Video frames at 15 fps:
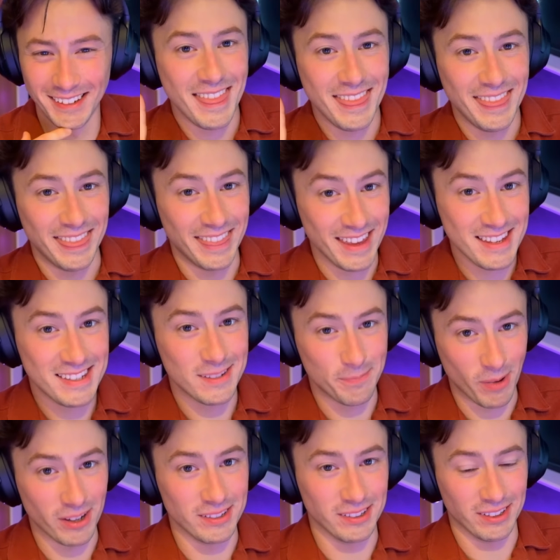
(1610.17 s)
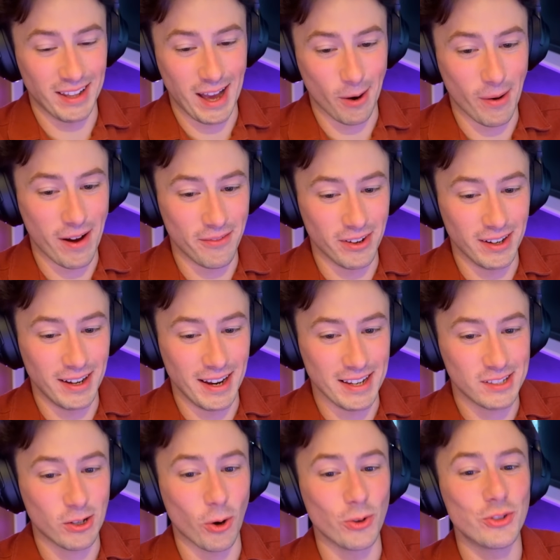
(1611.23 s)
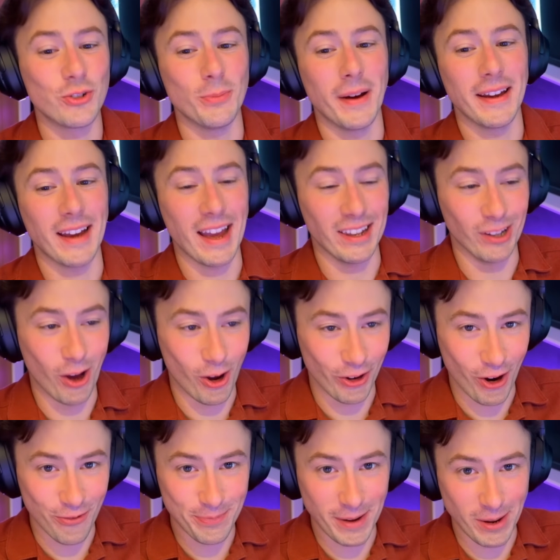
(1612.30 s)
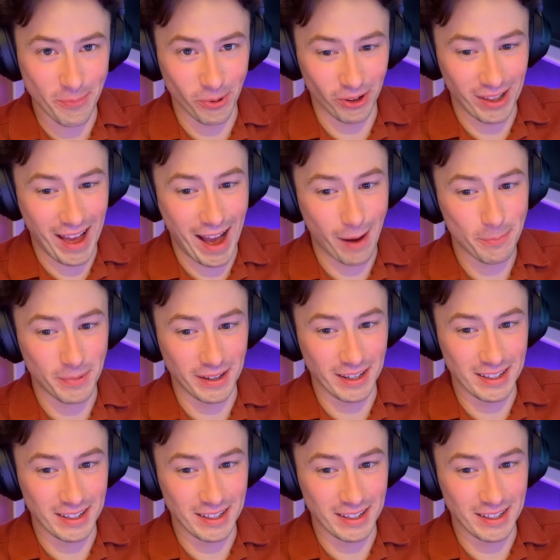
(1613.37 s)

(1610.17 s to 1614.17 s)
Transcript: This bundle, however, is going to make a lot of people happy.